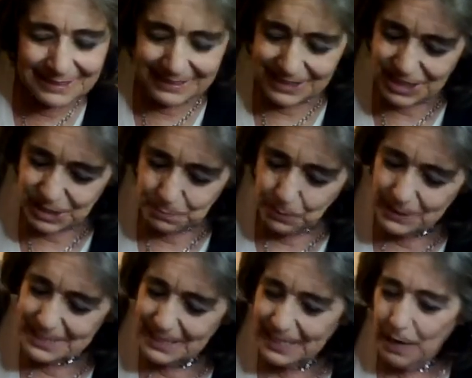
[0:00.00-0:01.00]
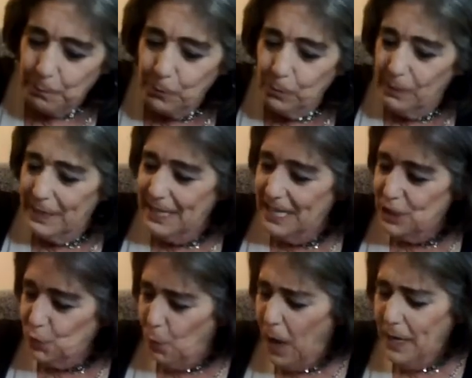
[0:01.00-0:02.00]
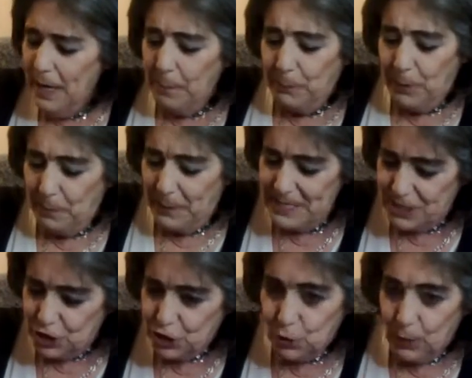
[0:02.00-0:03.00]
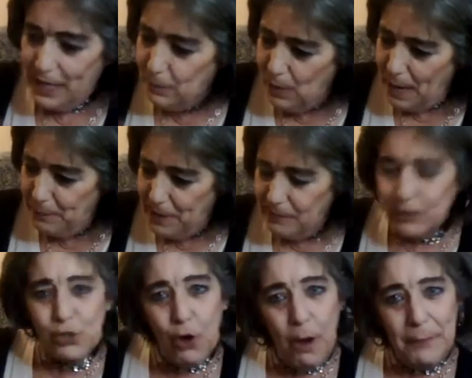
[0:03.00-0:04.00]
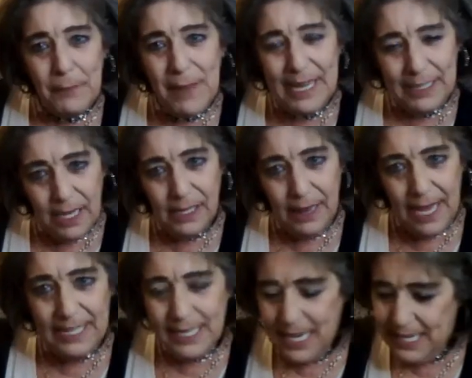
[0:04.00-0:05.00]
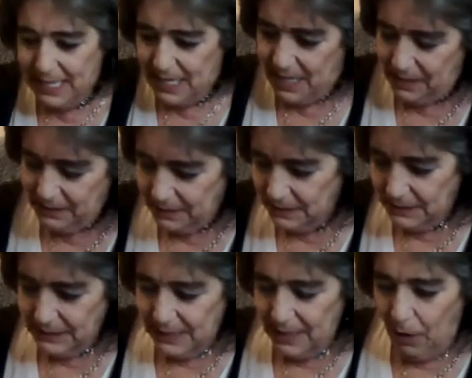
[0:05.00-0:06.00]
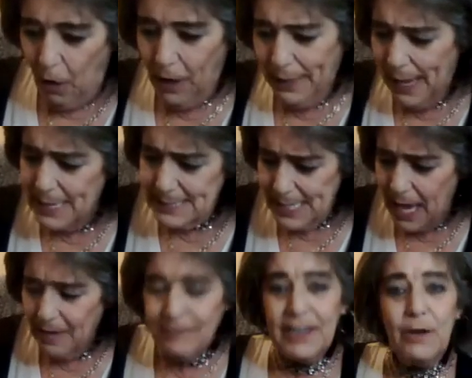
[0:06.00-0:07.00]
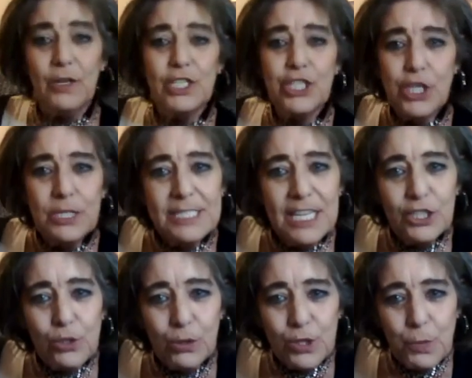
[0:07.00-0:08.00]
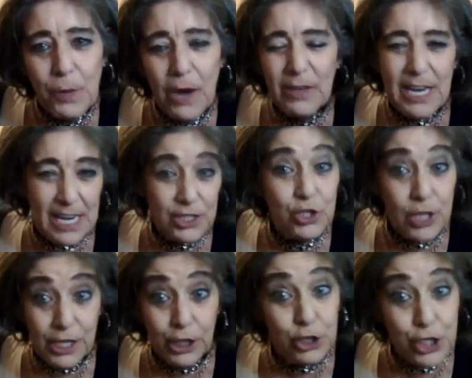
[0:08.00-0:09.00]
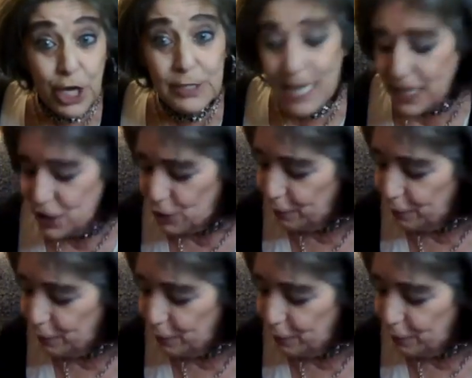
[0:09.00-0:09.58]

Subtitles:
Just putting the couple in each one. Put a piece of saran wrap over the top and make kind of like a hothouse out of it. And as soon as they start sprouting and there's no danger of